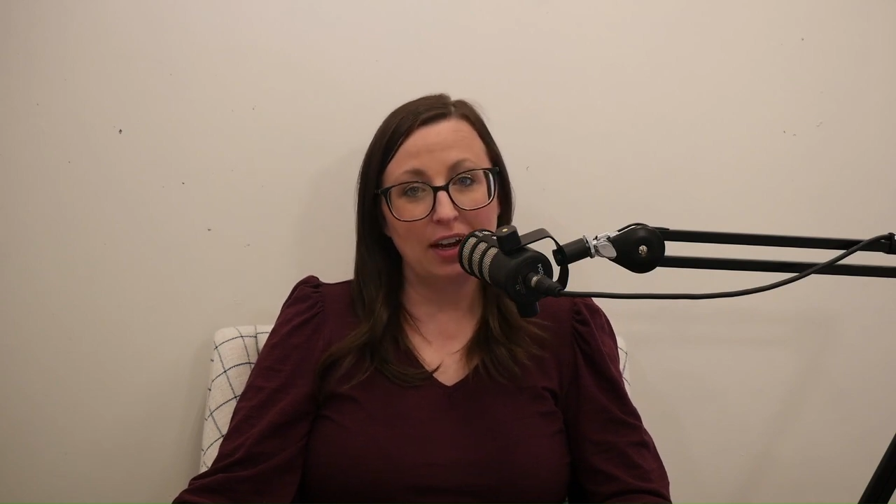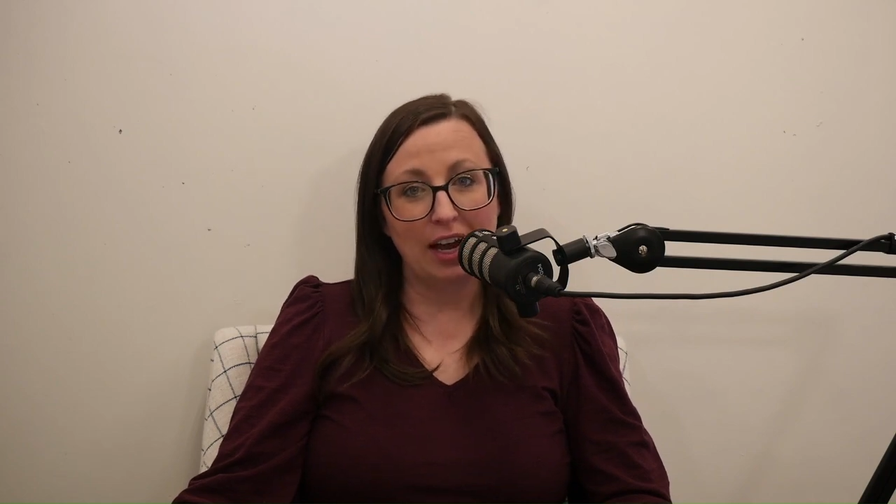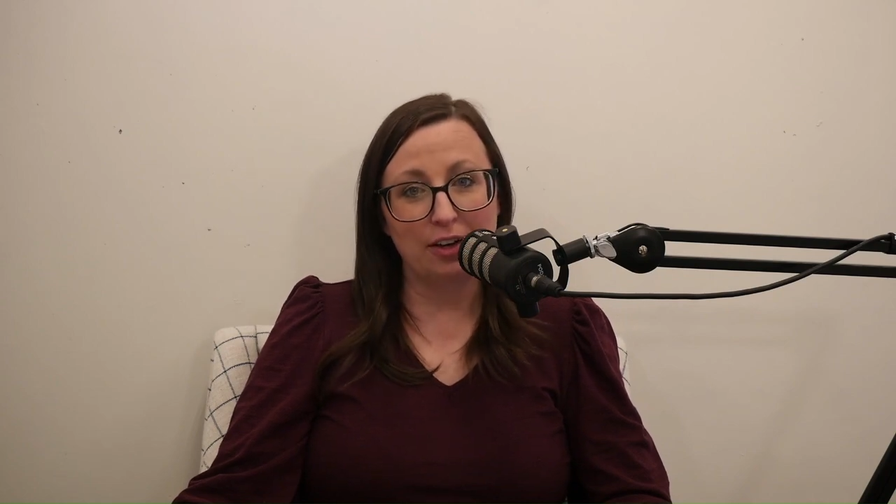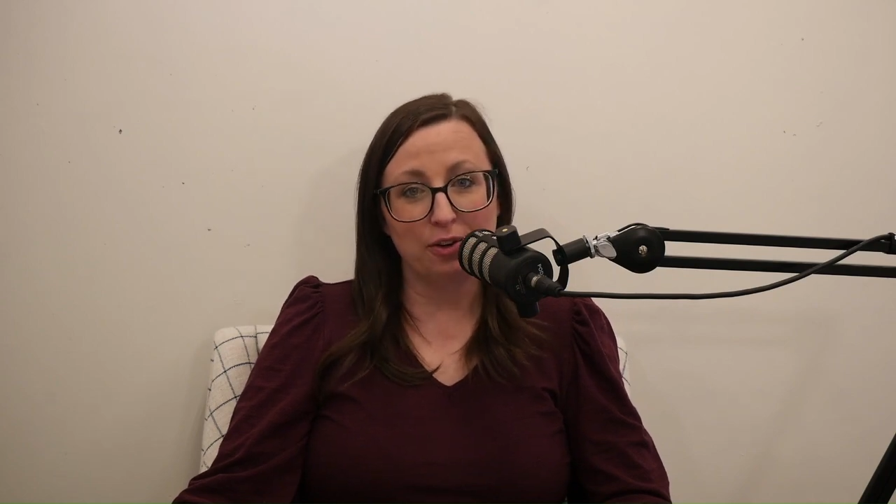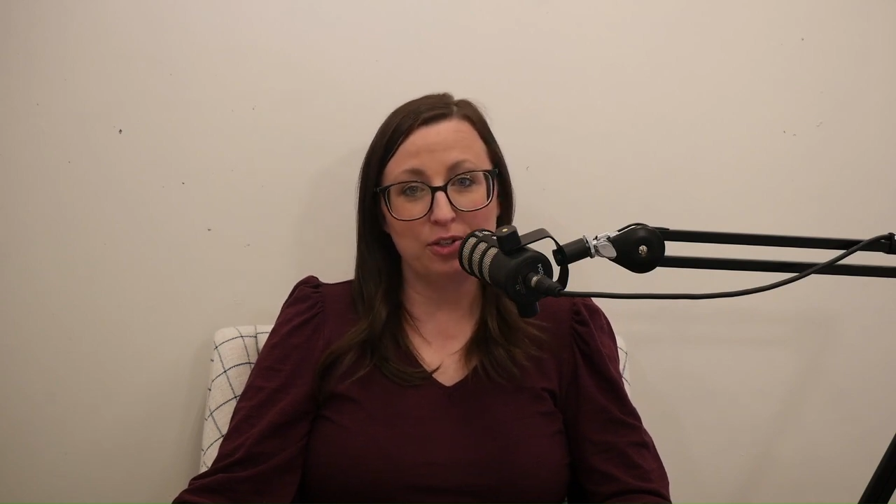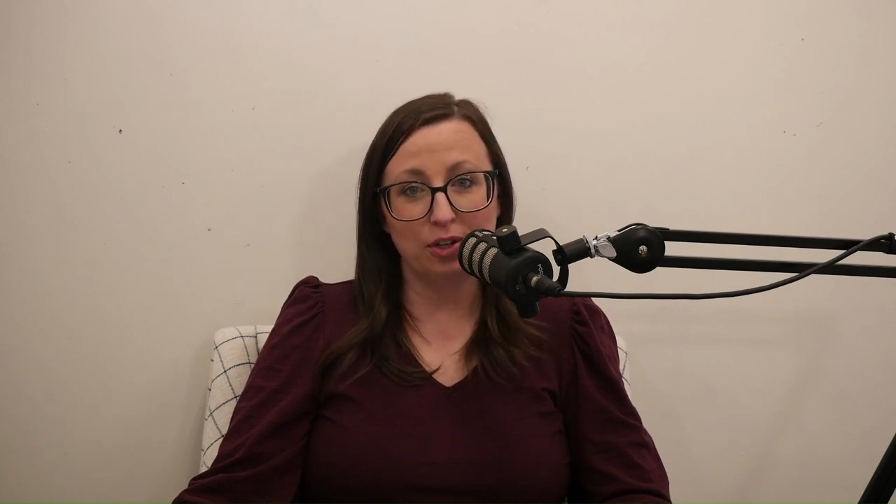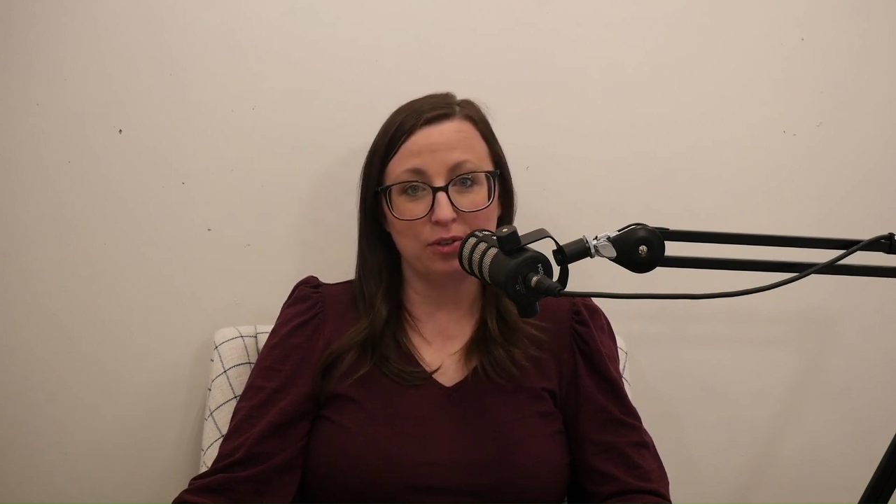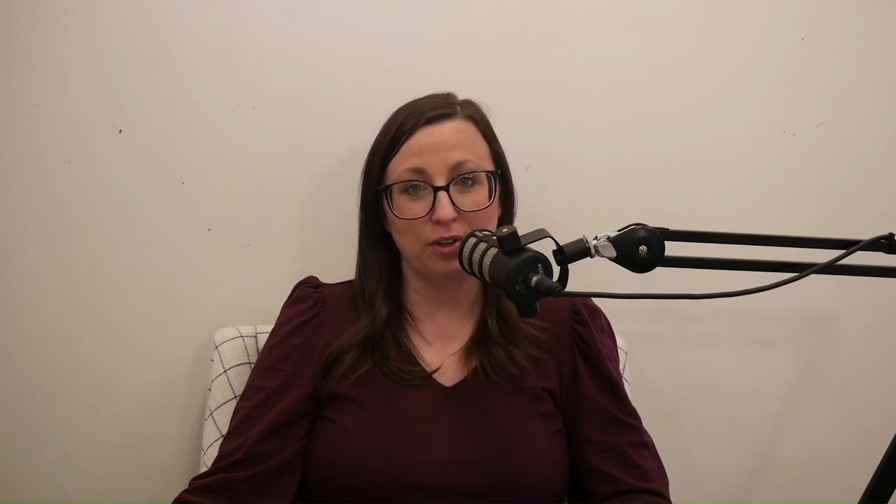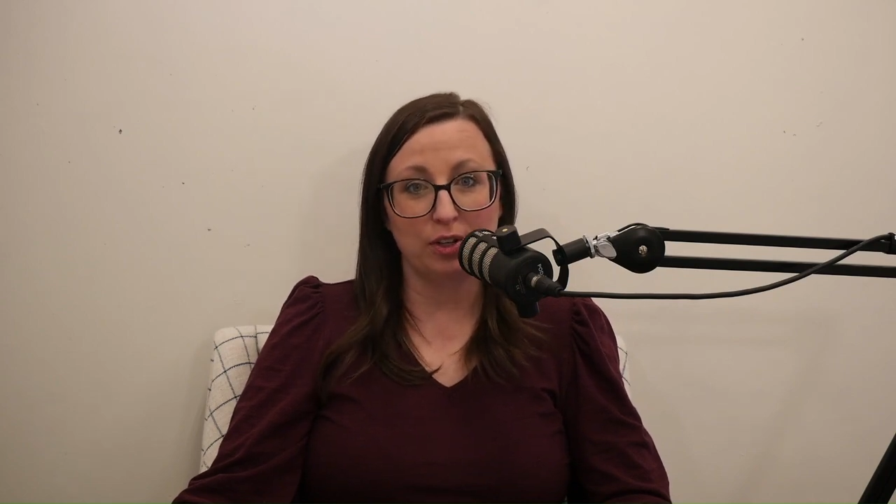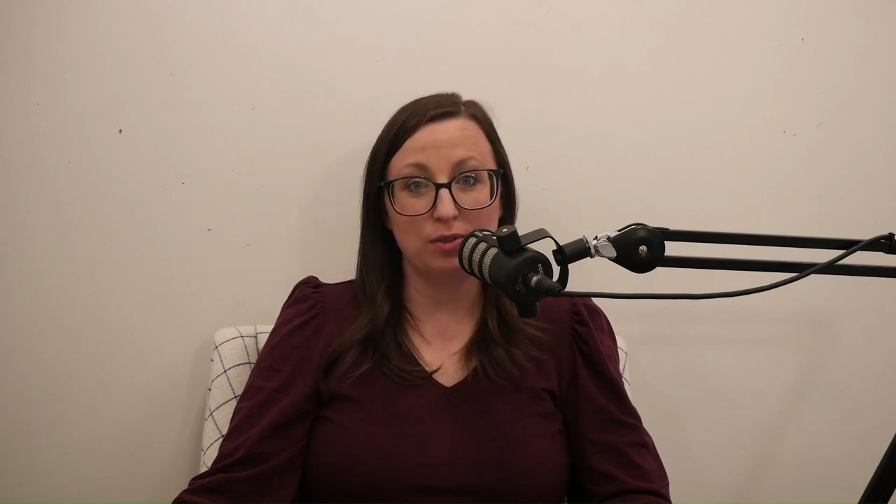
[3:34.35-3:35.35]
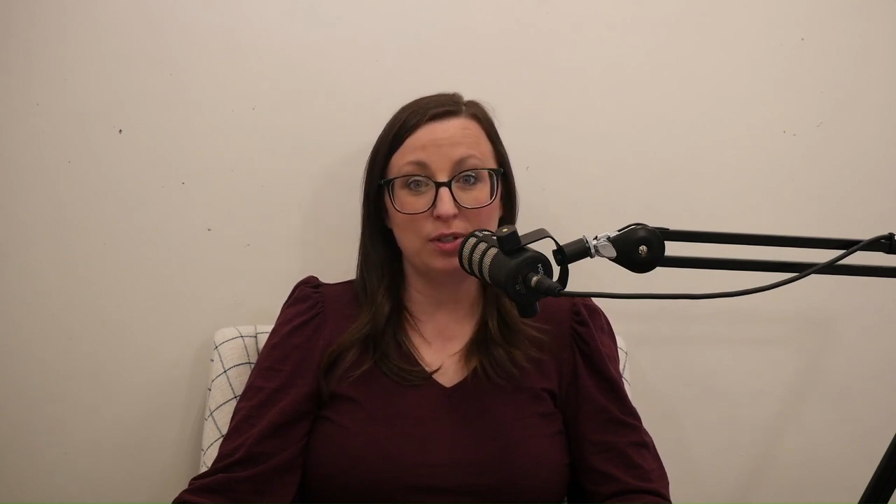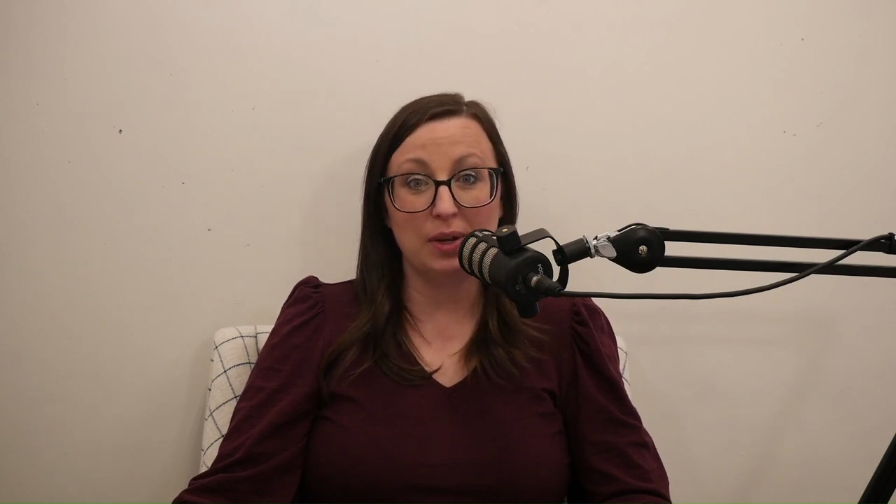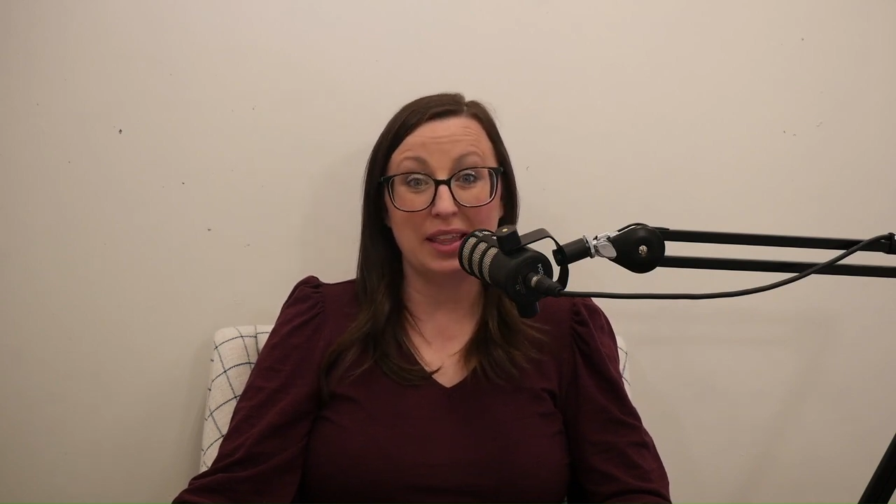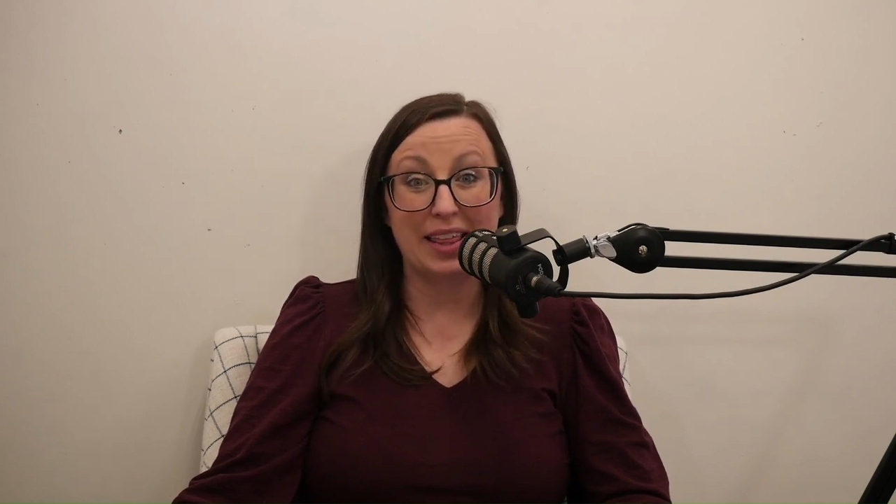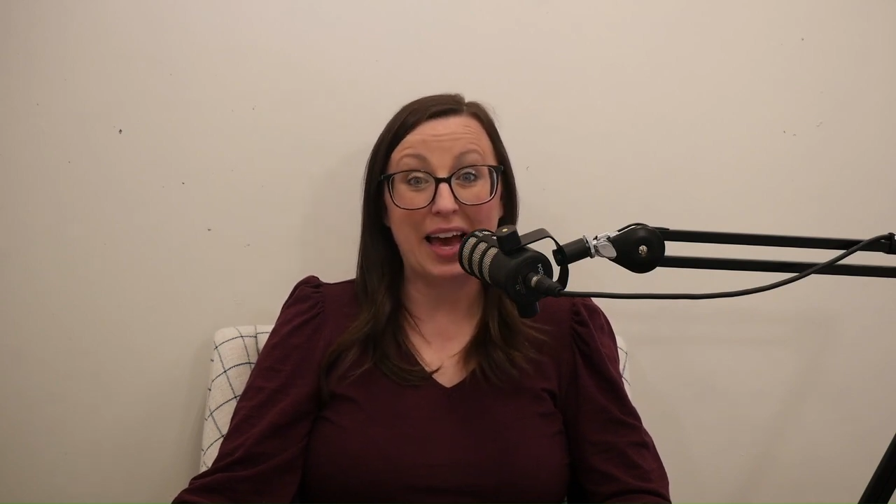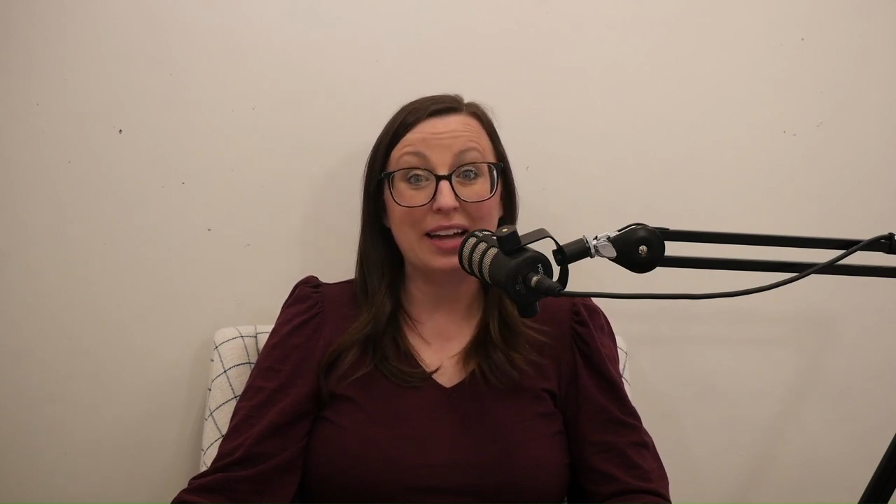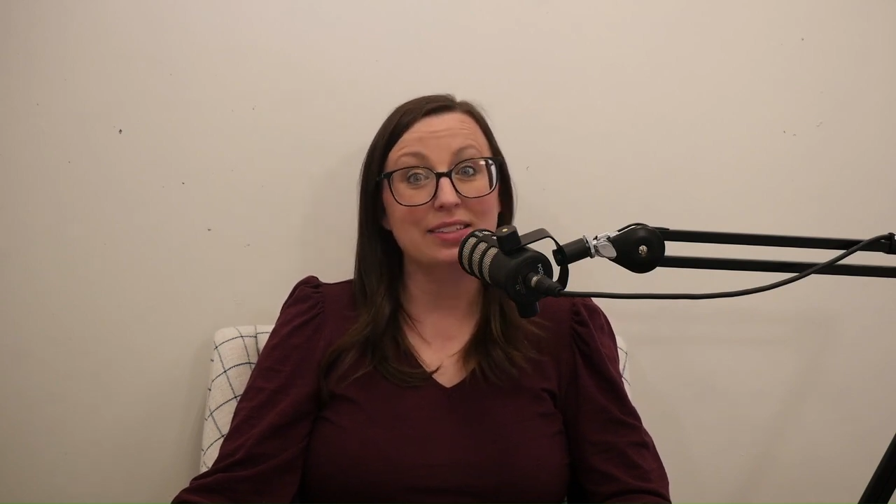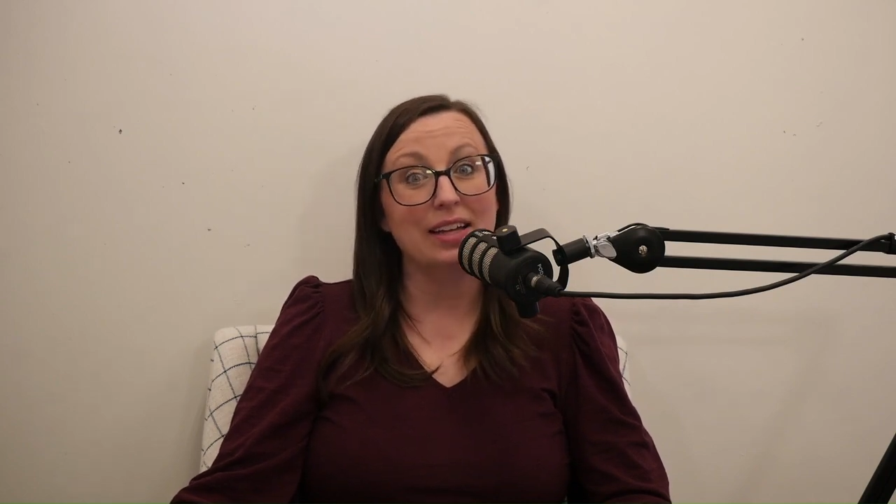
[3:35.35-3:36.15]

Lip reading: and your children aren't used to being that